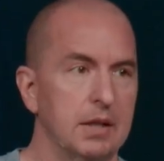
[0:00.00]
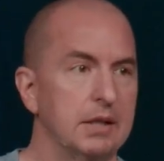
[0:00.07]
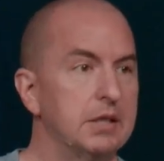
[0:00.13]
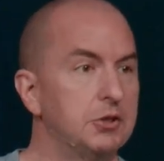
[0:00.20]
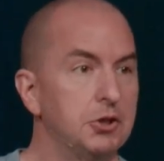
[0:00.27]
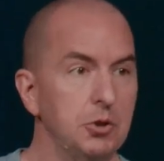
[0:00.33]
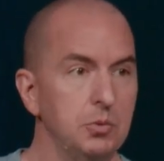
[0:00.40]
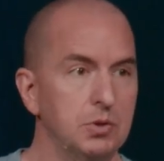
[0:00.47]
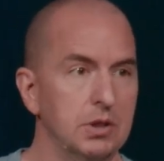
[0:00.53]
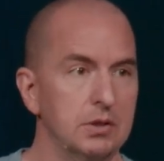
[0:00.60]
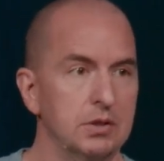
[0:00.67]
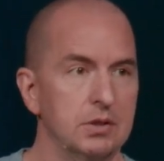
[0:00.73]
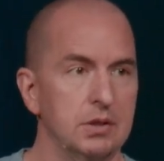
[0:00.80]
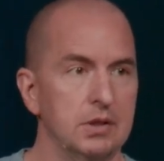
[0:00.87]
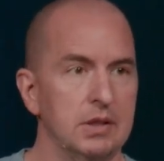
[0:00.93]
that he
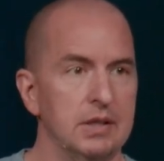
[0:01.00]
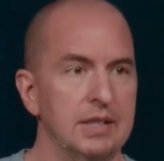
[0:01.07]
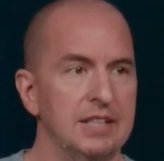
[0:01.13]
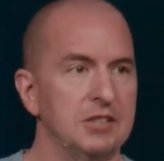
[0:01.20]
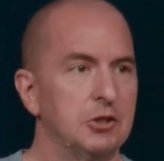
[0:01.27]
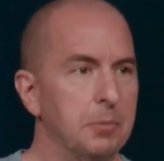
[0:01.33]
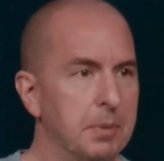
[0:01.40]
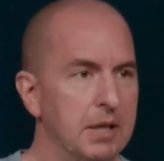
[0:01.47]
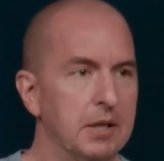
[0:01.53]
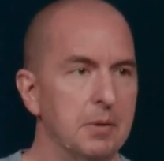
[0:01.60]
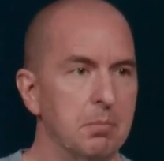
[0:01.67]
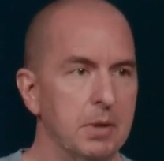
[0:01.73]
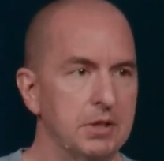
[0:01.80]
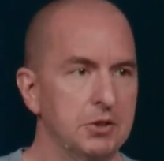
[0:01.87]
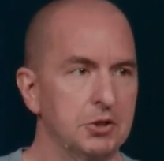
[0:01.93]
chooses to be an
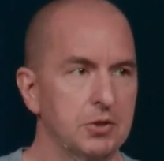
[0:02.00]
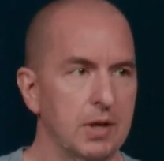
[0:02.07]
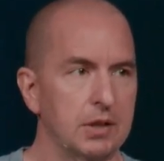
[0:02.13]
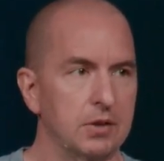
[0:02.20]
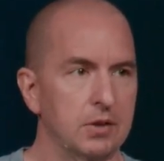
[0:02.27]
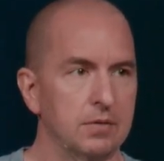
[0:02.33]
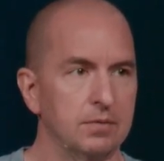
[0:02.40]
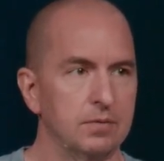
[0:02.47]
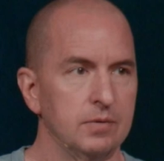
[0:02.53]
administrator.